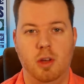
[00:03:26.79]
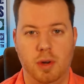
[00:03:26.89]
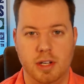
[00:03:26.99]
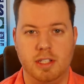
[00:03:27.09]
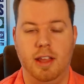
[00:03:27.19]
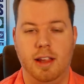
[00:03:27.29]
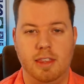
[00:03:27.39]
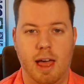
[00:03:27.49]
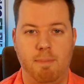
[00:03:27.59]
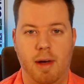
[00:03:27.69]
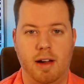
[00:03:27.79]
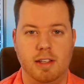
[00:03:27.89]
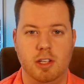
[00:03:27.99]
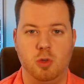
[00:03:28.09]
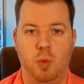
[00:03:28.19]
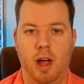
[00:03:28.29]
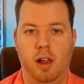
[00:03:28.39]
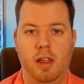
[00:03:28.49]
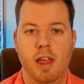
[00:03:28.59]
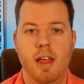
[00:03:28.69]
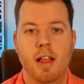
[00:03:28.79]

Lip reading: You'll want to select that box as well.